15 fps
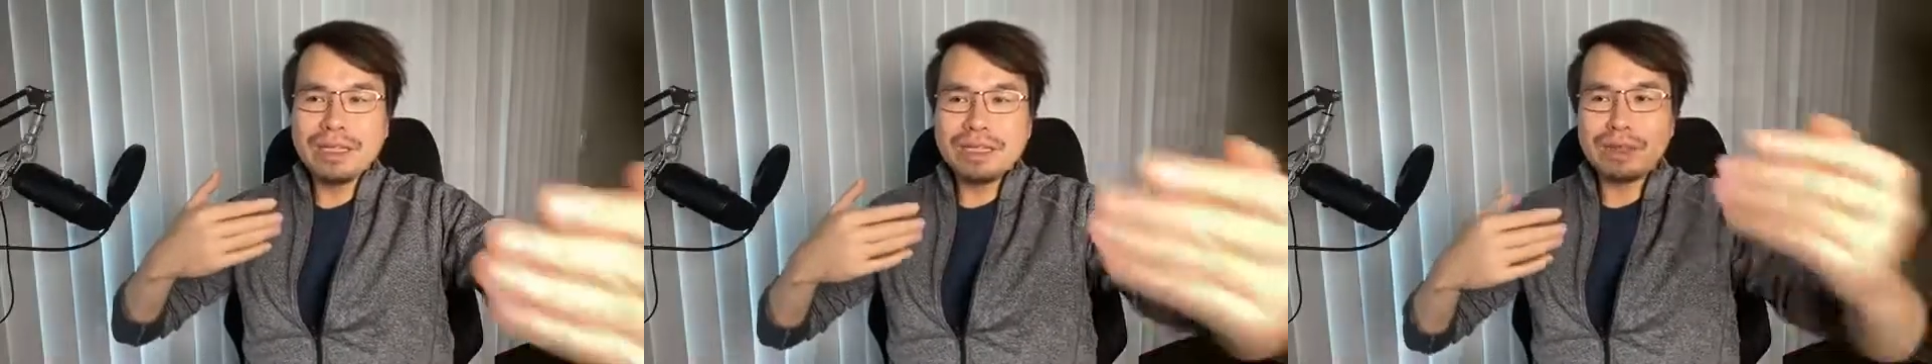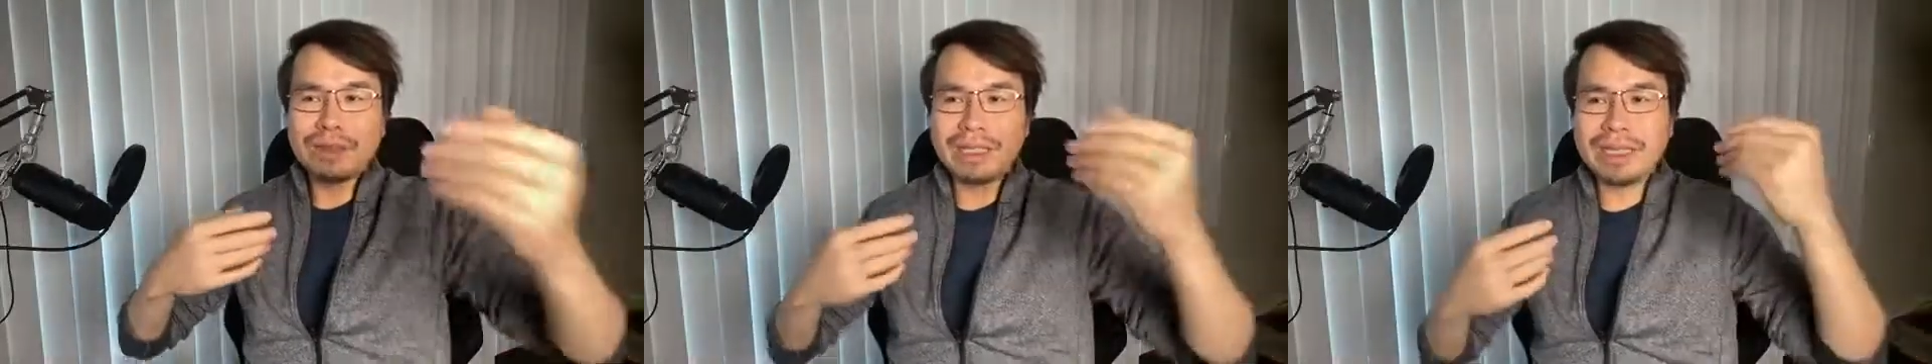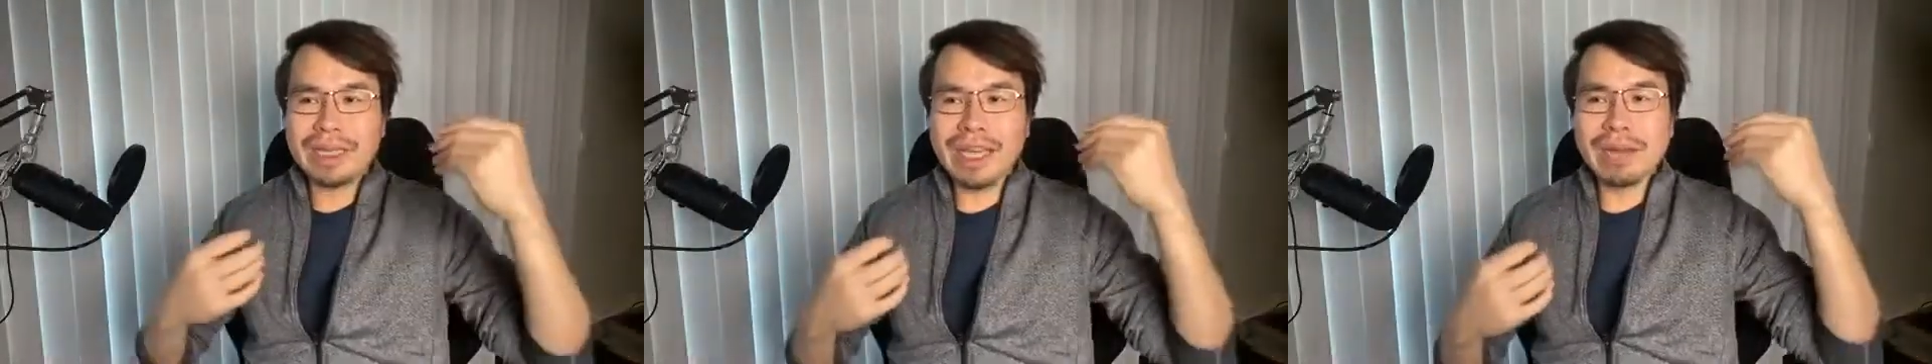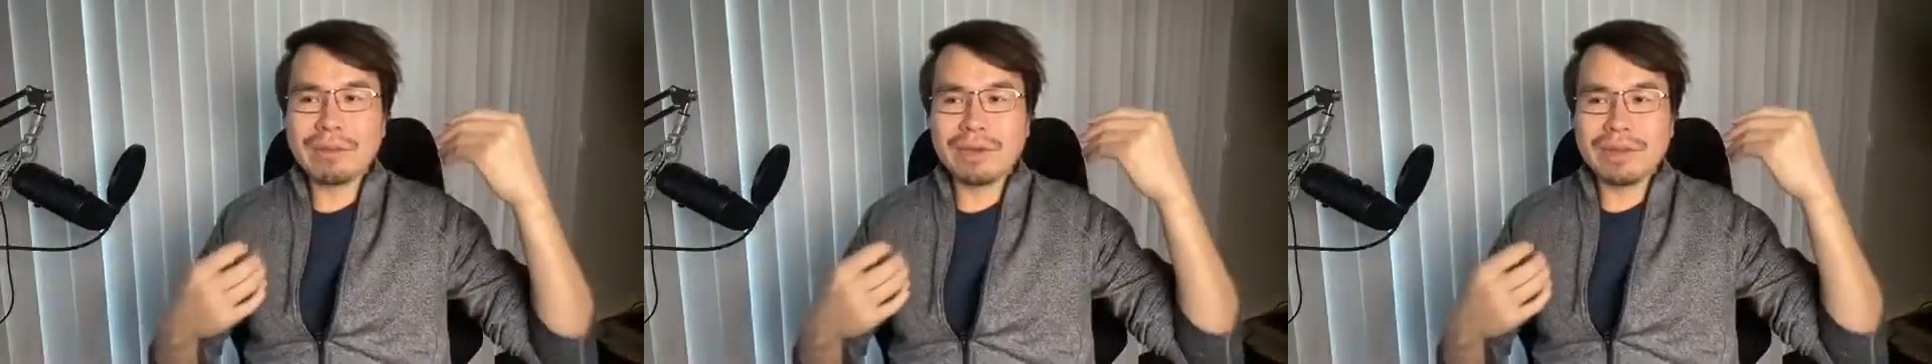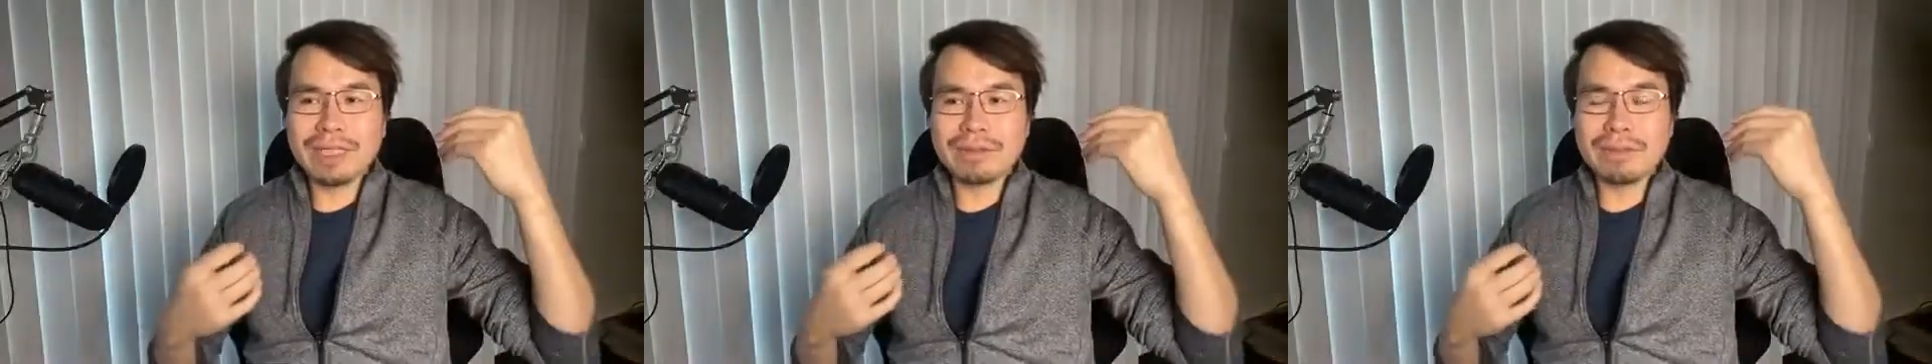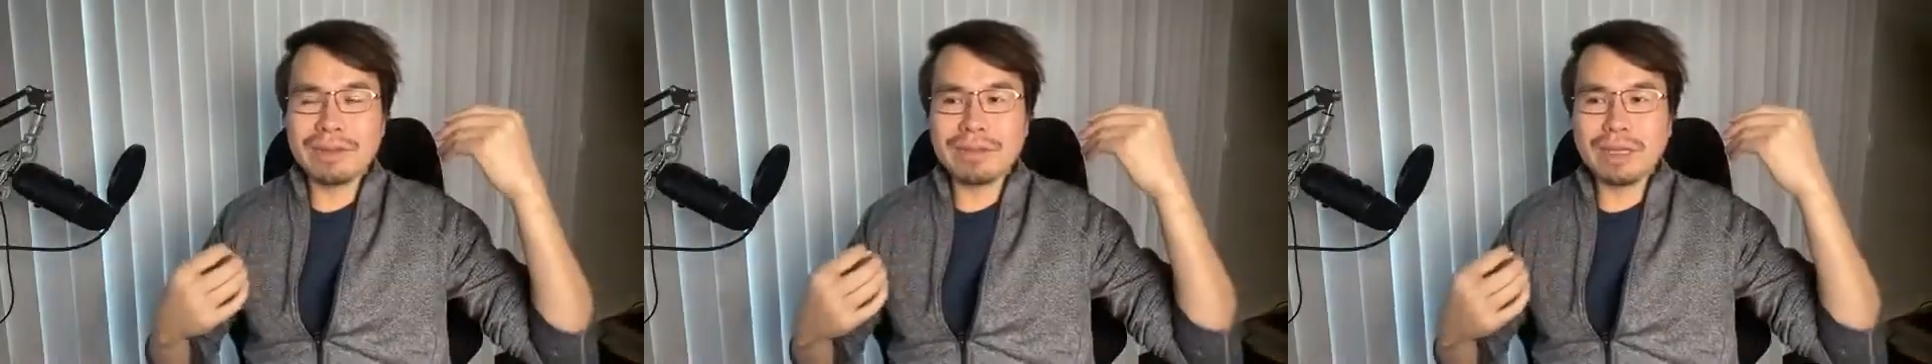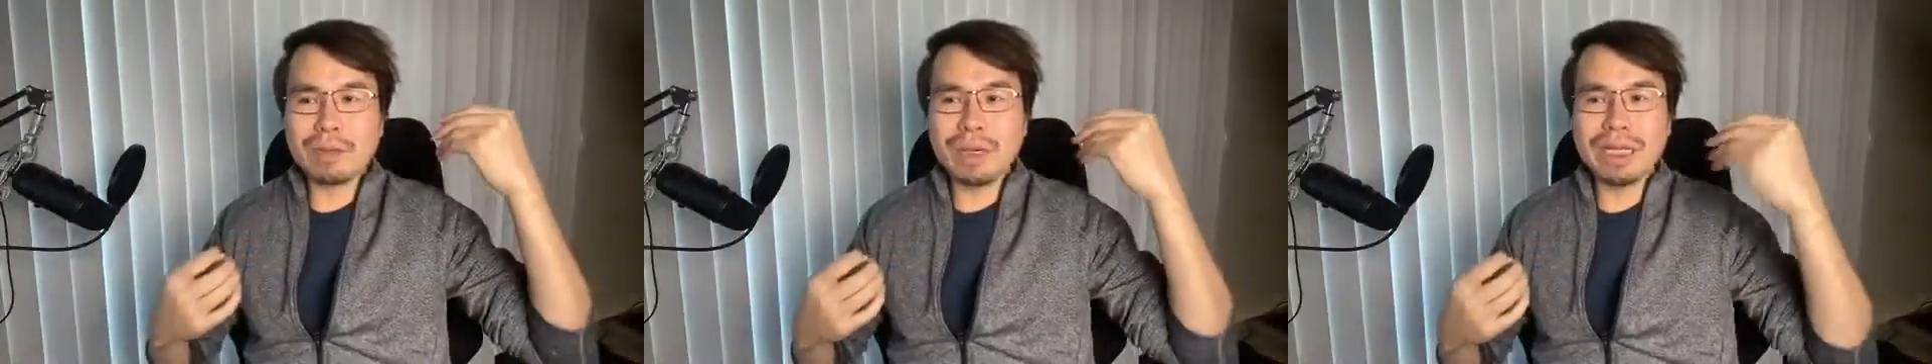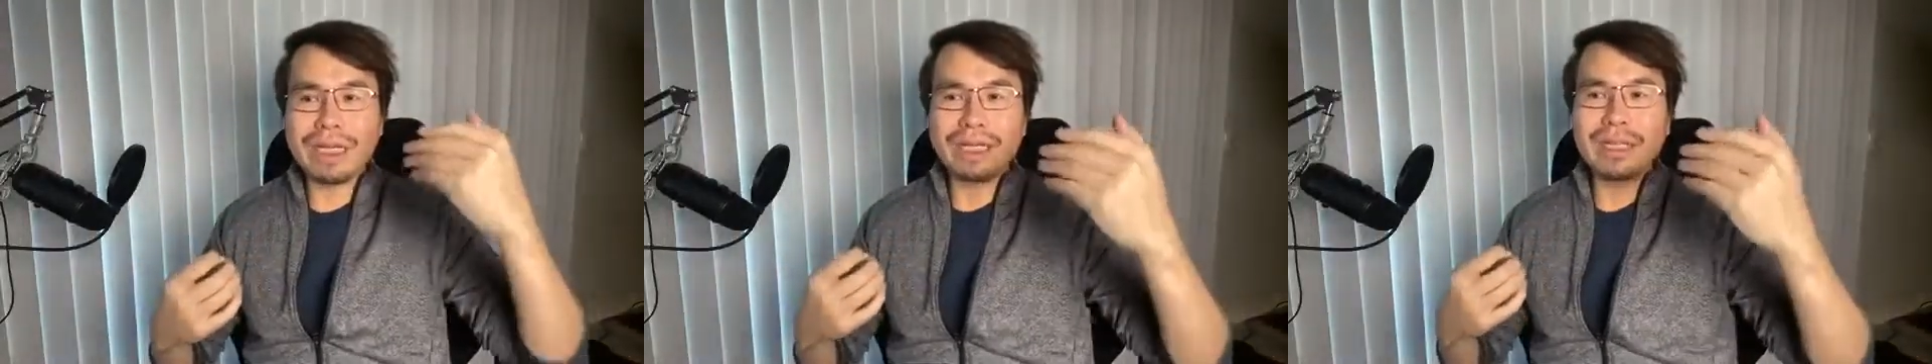So the camera is very
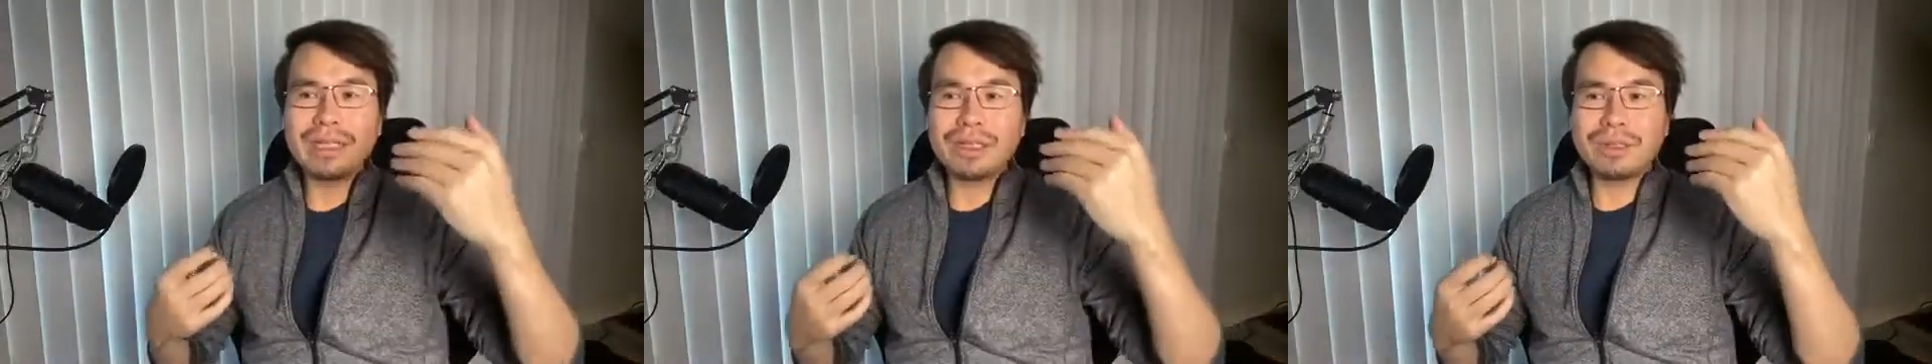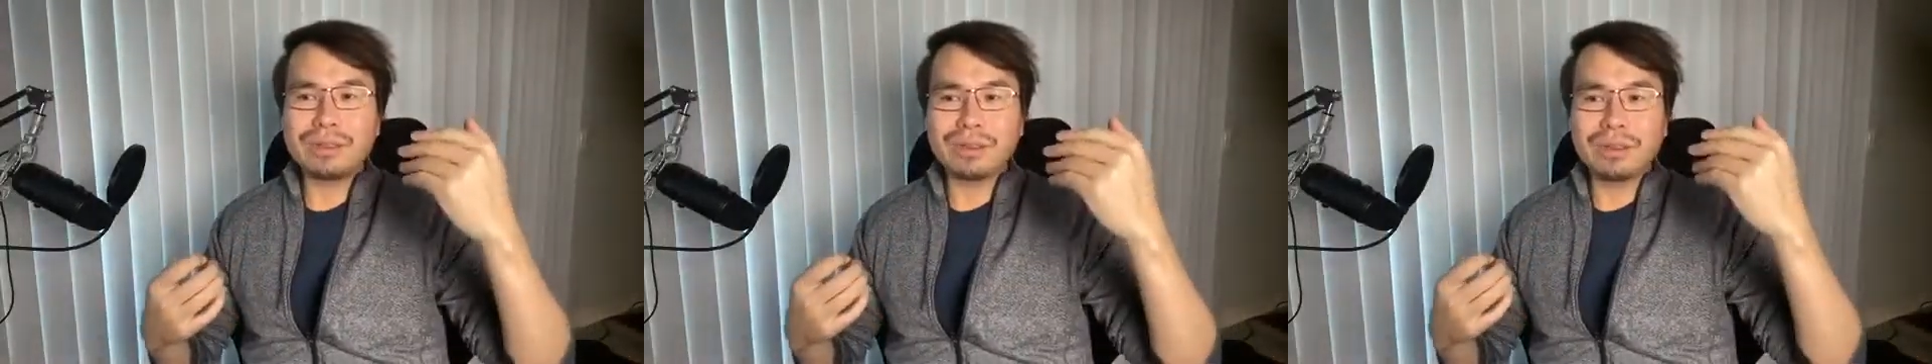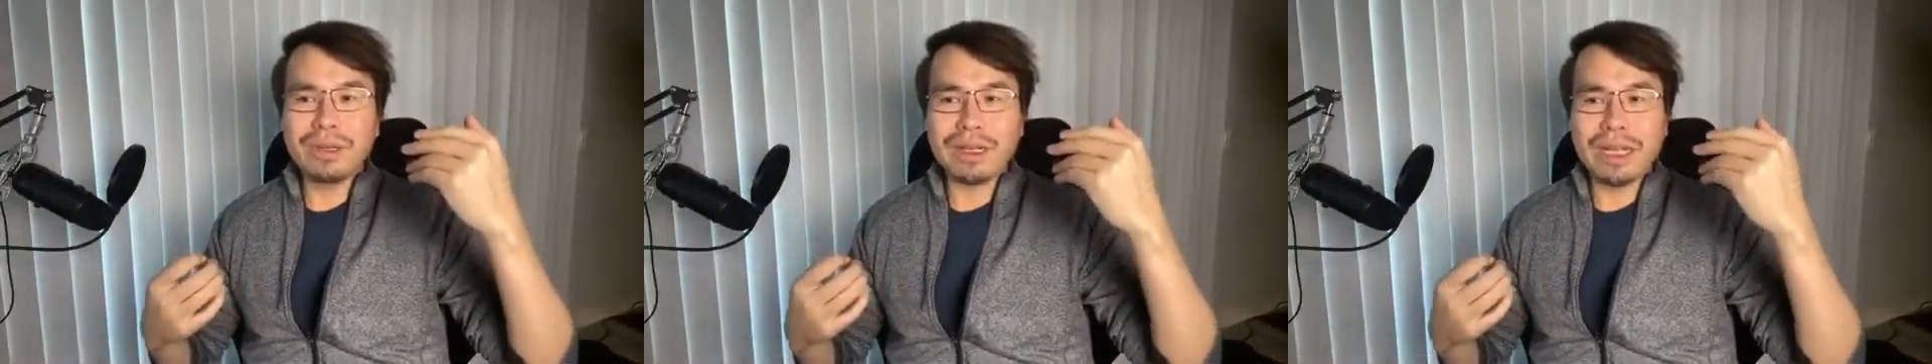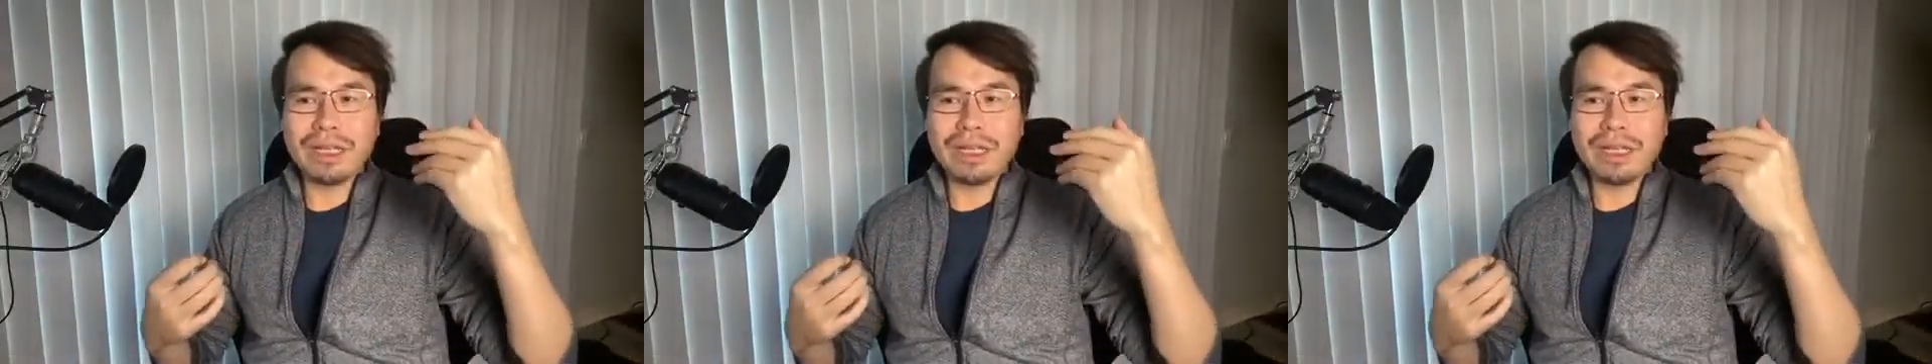quick to